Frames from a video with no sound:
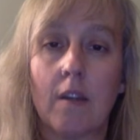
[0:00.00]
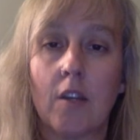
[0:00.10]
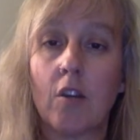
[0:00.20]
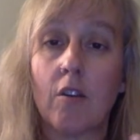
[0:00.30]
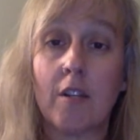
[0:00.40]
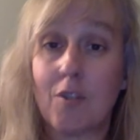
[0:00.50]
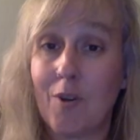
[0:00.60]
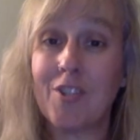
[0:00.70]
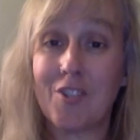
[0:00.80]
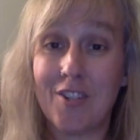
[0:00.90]
Curious
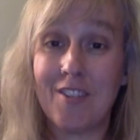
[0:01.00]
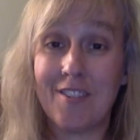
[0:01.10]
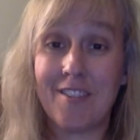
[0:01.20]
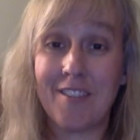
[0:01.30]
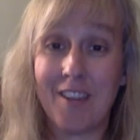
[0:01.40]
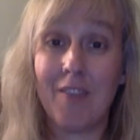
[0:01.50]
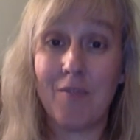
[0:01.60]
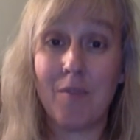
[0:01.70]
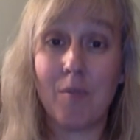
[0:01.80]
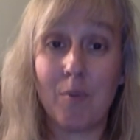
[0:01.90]
questions come
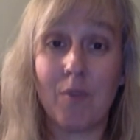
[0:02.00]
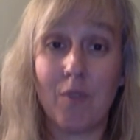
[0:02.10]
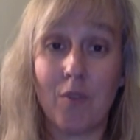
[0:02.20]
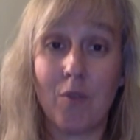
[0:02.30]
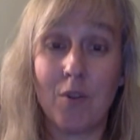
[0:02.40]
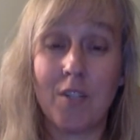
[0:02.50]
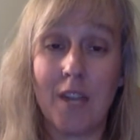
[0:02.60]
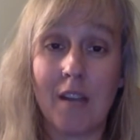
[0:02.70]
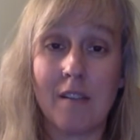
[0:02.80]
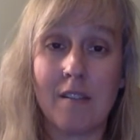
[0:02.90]
from the prefrontal
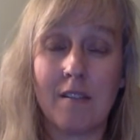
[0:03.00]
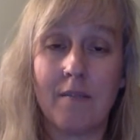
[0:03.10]
cortex.